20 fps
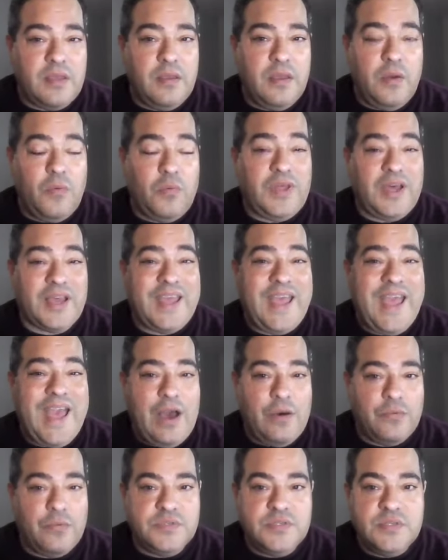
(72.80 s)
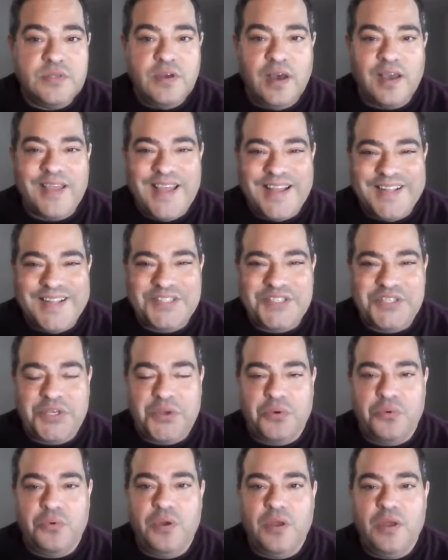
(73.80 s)
it will not count against
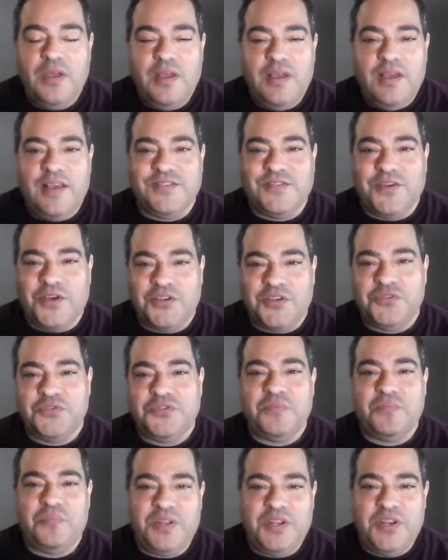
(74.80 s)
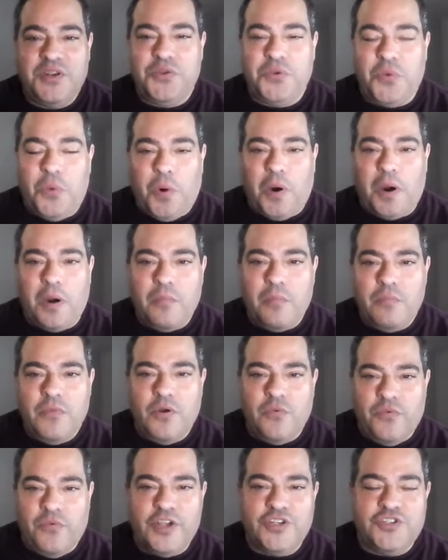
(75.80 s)
you as long as you submitted your
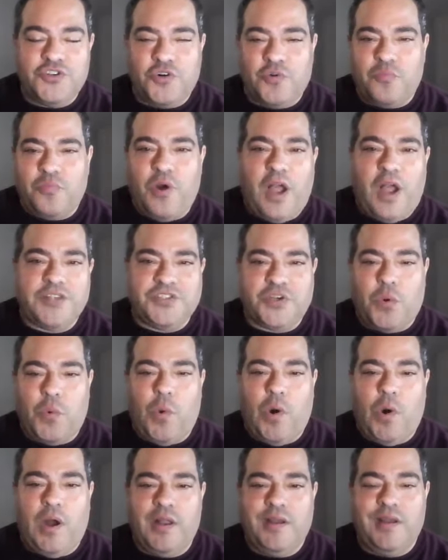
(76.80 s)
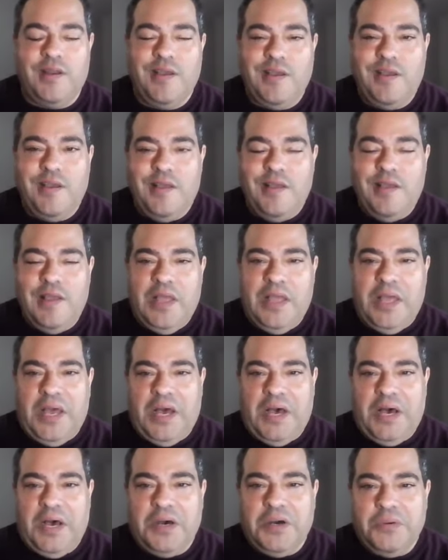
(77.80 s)
original Project One
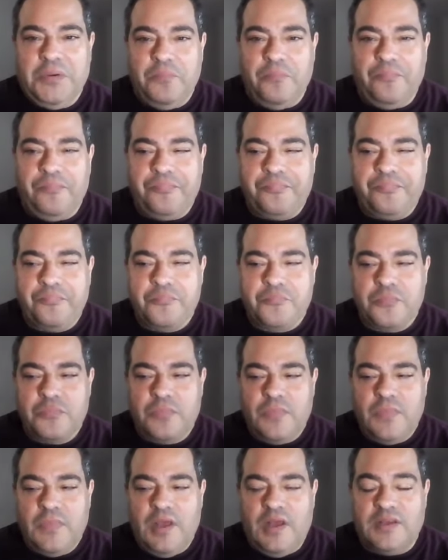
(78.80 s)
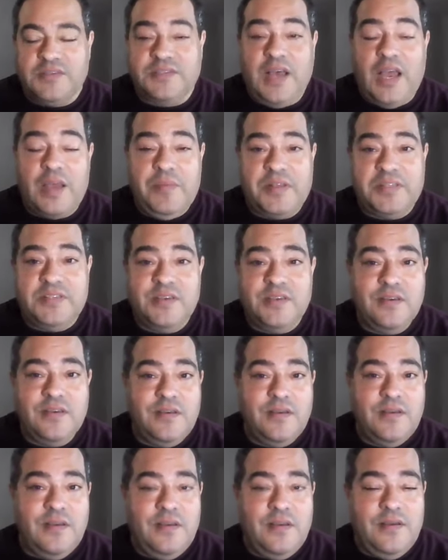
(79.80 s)
um, assignment
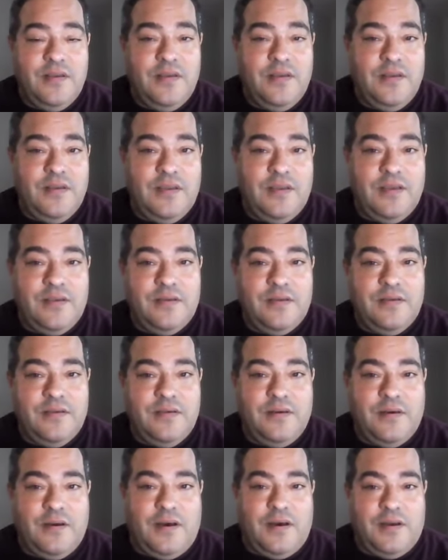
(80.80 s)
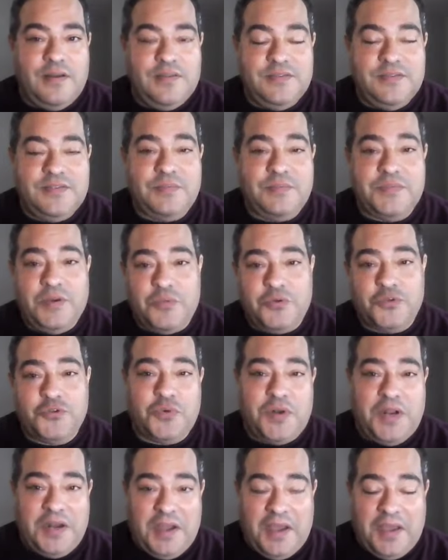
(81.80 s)
on September
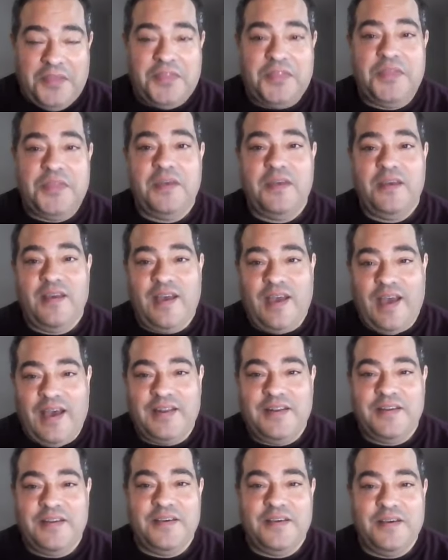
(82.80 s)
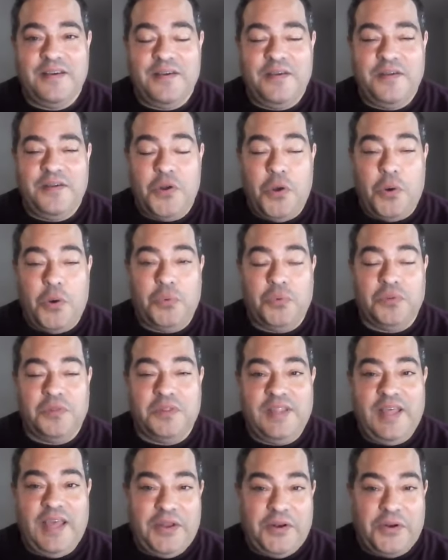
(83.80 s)
29th at no
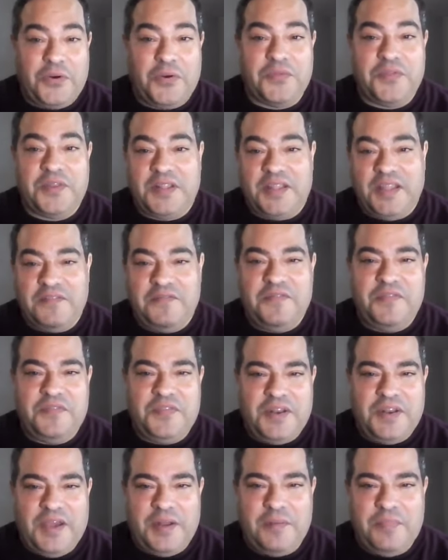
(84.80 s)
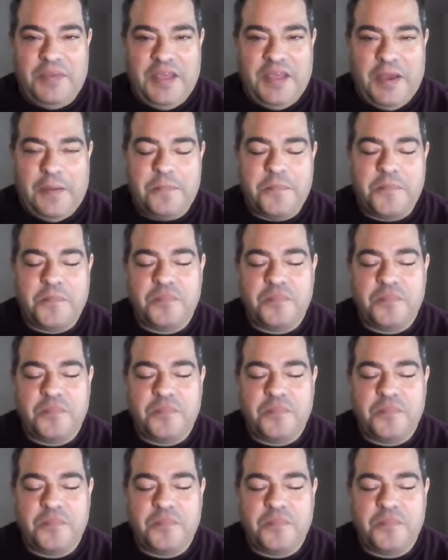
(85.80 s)
later than 11:59 p.m.